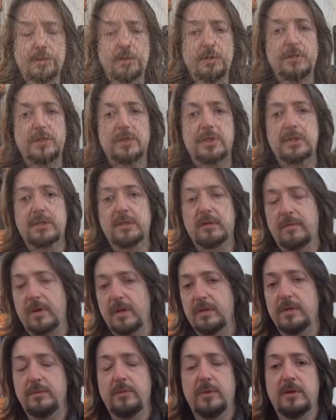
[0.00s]
churches
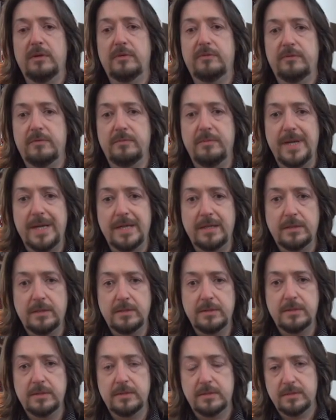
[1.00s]
around the world, from
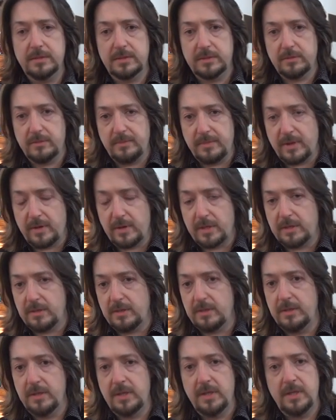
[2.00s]
England to
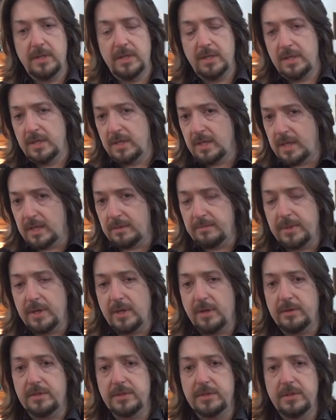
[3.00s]
America and
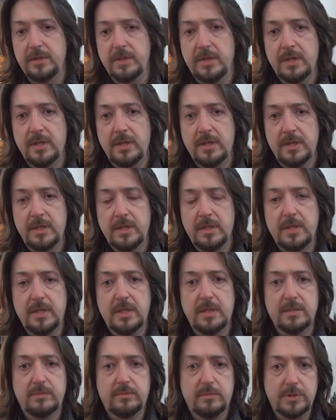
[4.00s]
beyond,
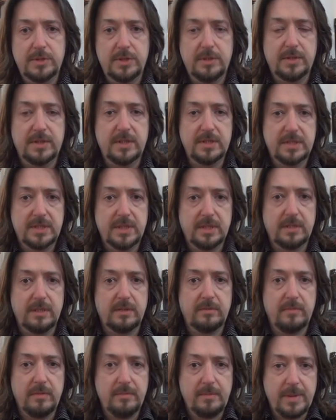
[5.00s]
is would you
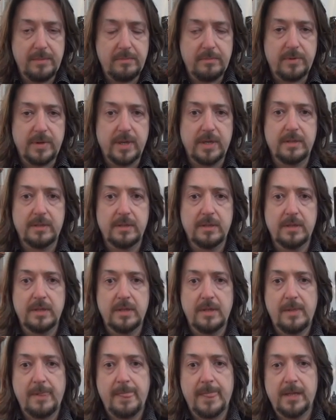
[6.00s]
consider remembering
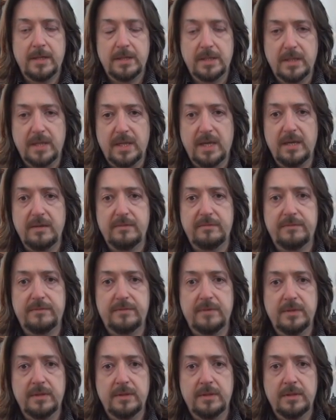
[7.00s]
the
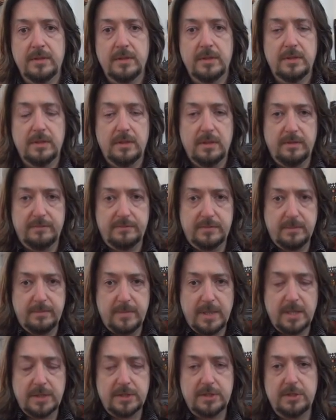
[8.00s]
life of the
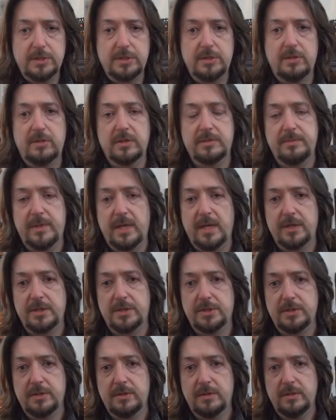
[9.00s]
martyr George
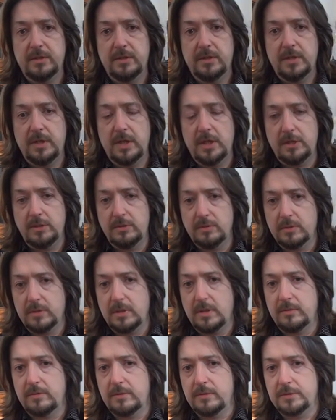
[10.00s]
Marsh in
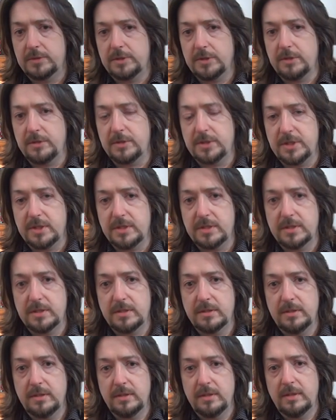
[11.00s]
your local
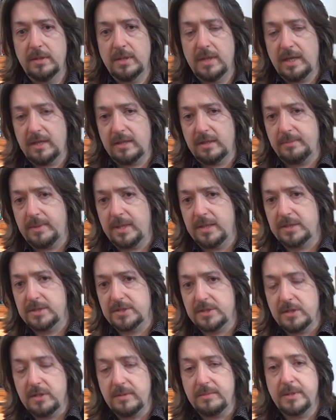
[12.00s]
churches, either by
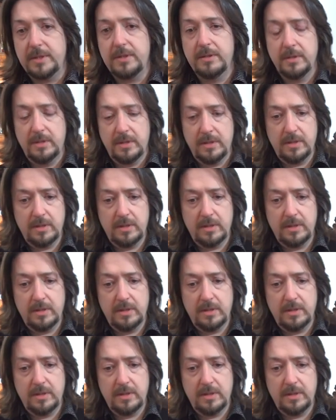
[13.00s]
sermon